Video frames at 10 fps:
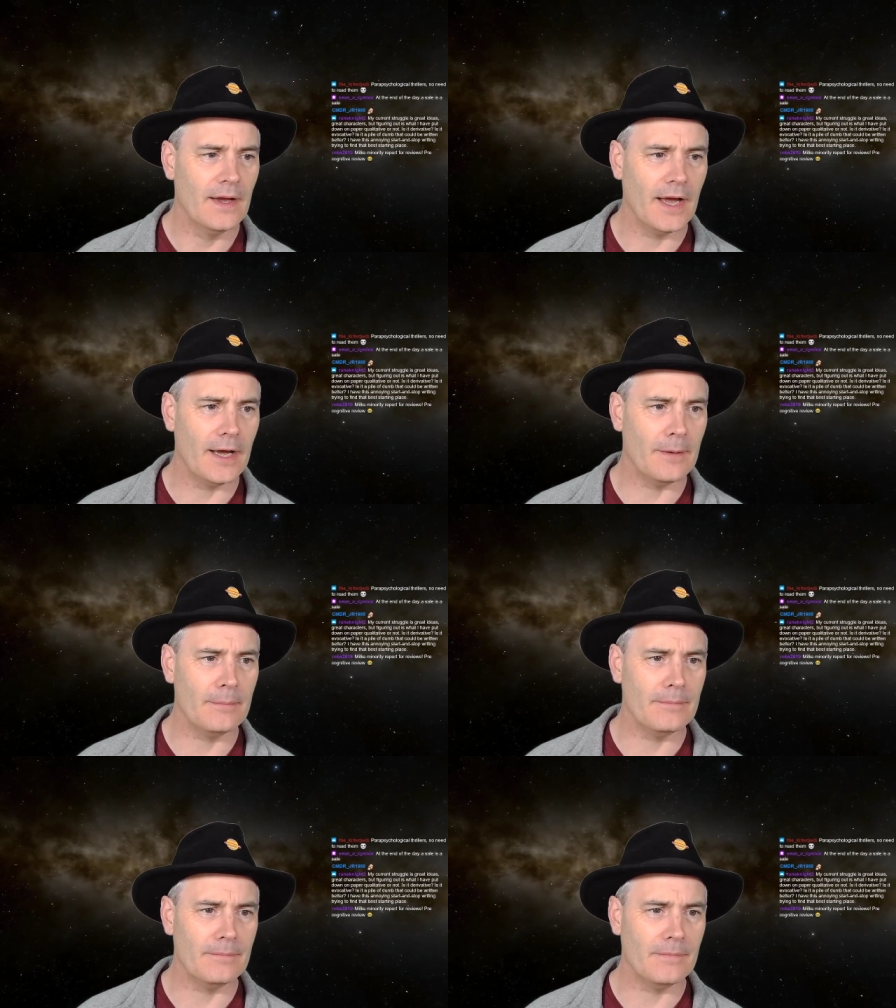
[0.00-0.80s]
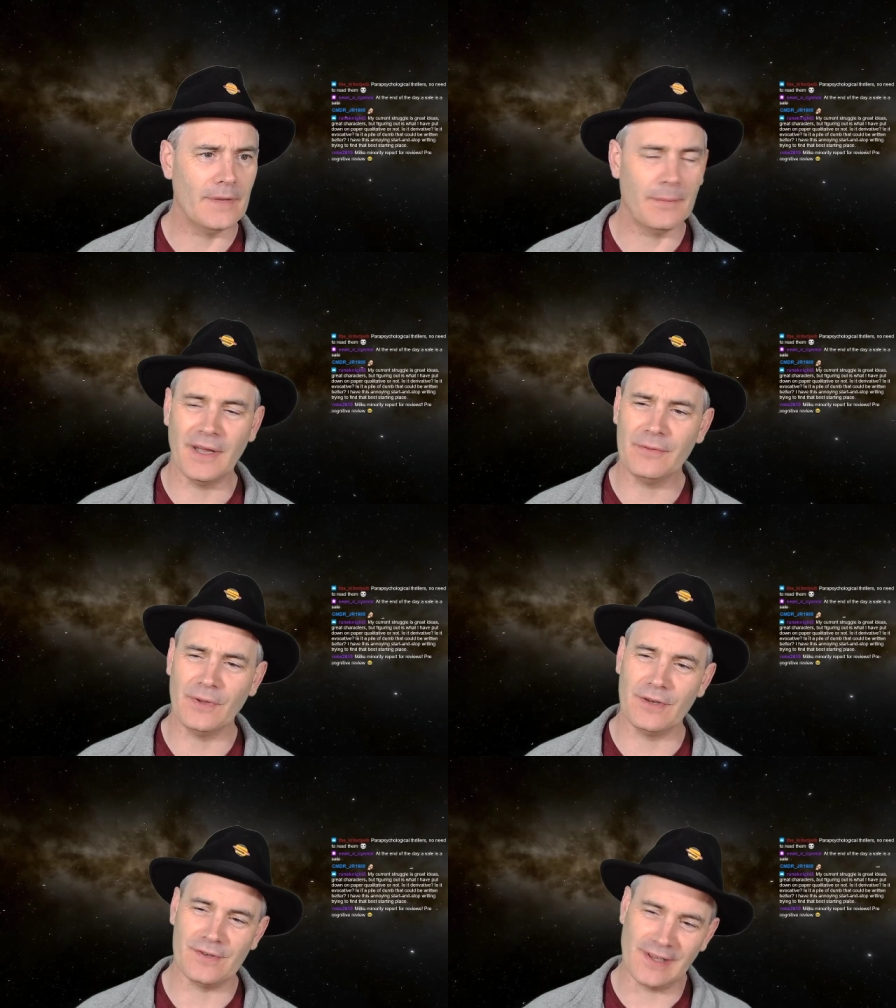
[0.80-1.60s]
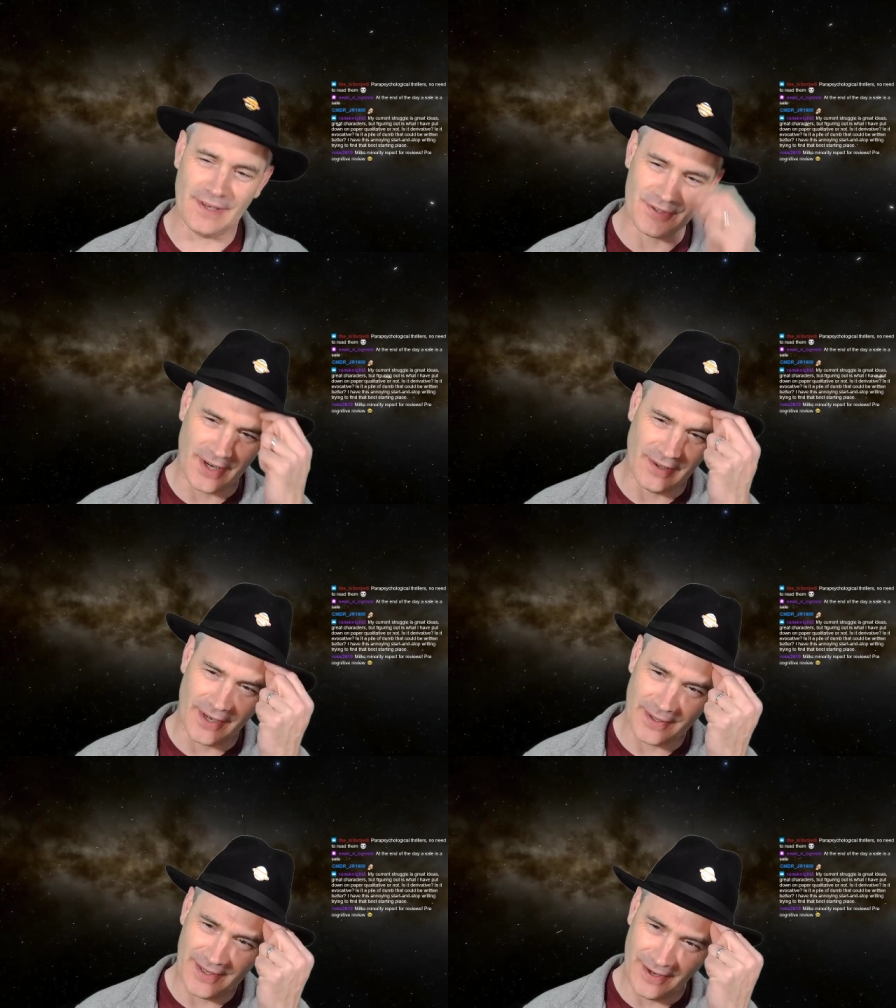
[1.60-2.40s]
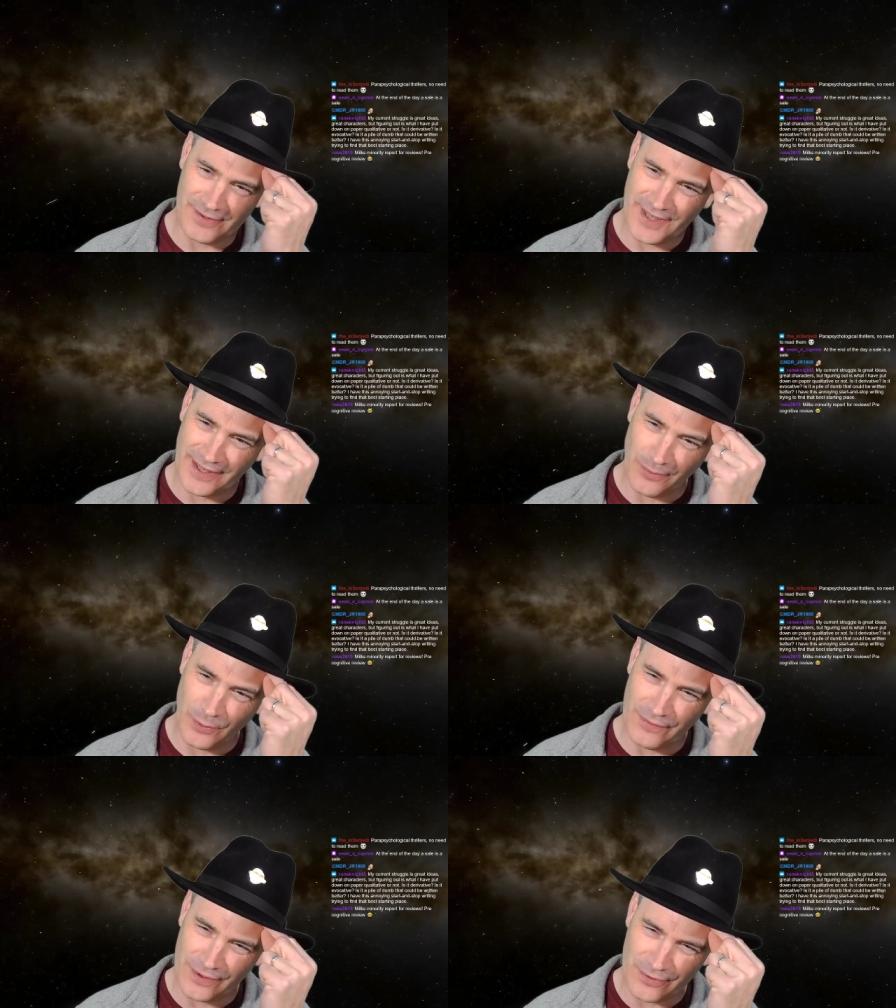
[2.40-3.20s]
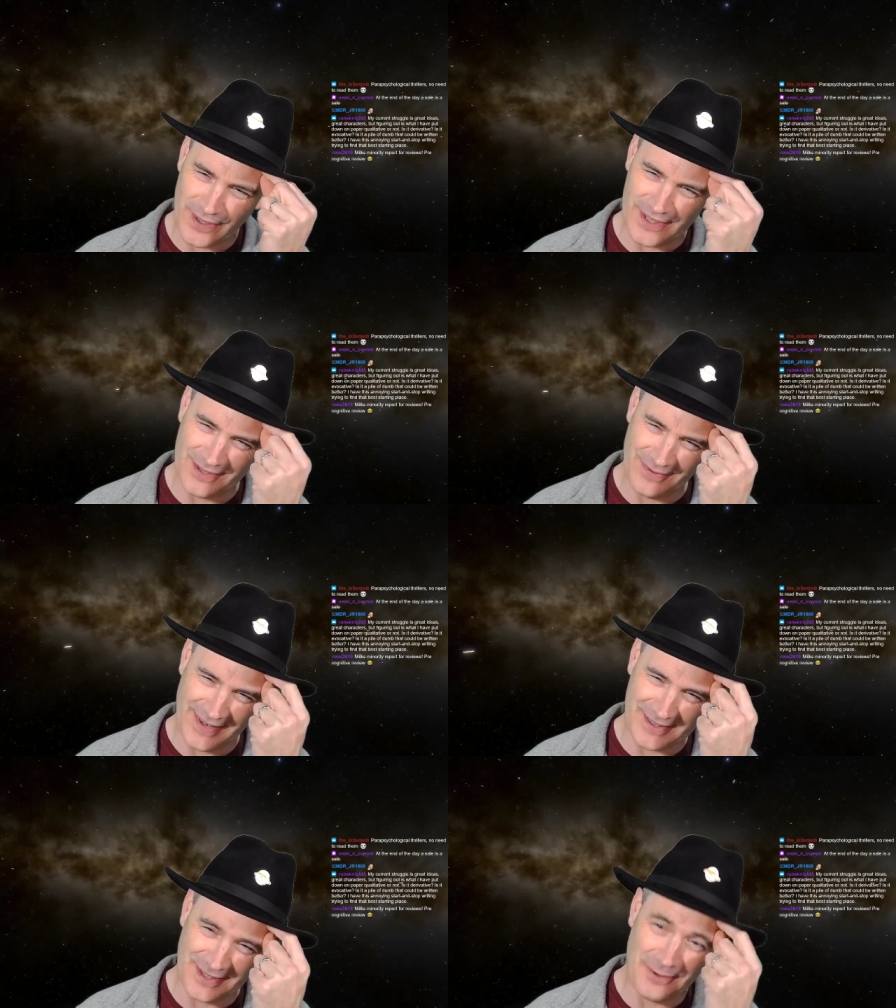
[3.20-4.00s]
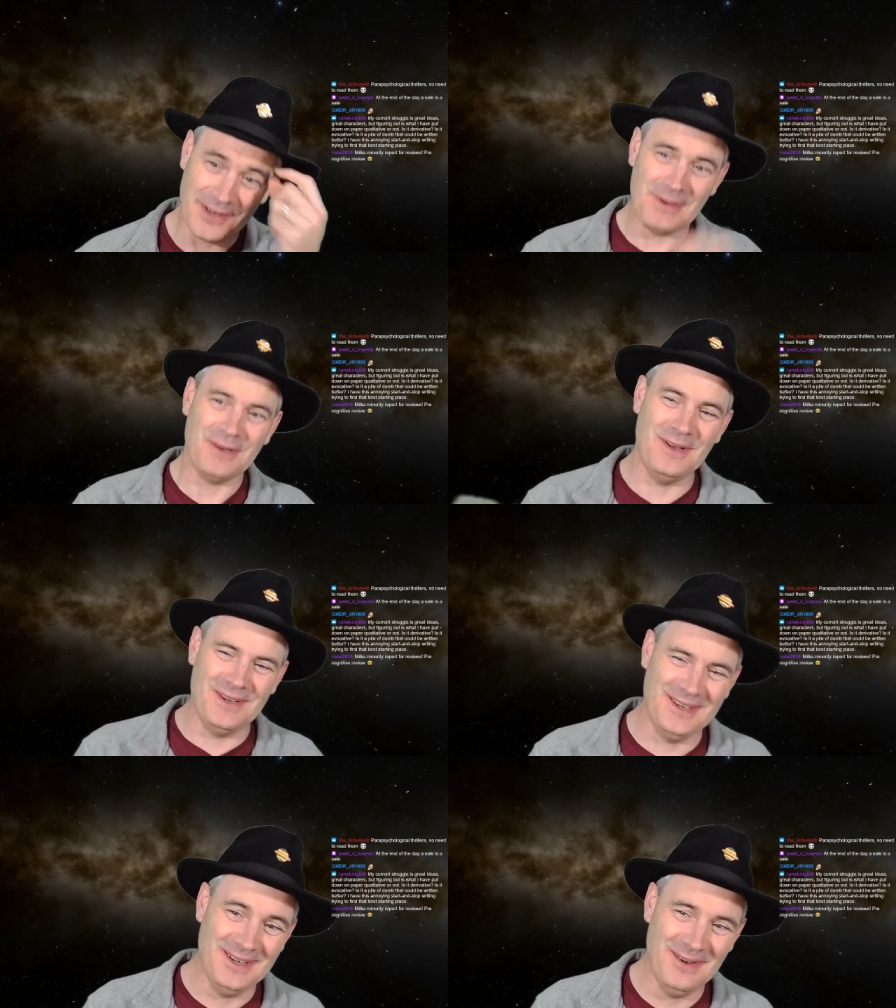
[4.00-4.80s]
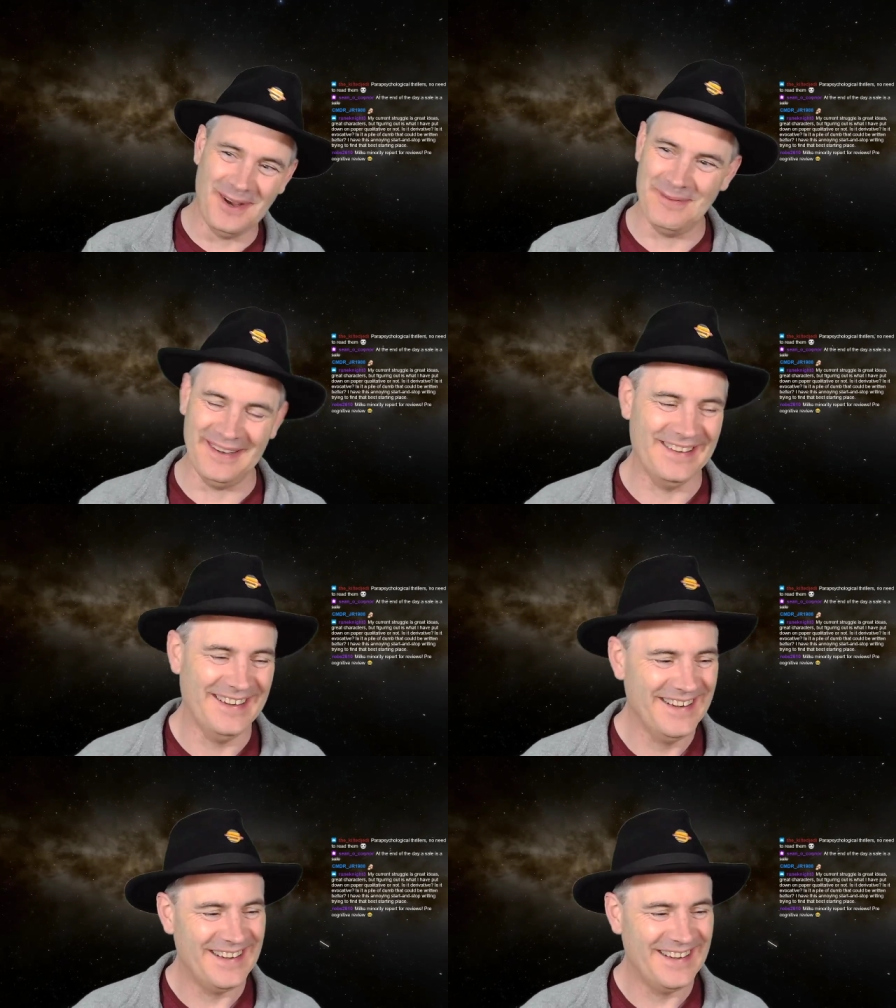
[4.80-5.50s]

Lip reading: I mean, I don't want to use a cliche like, seeing the wood for the trees and all that. You know what I mean?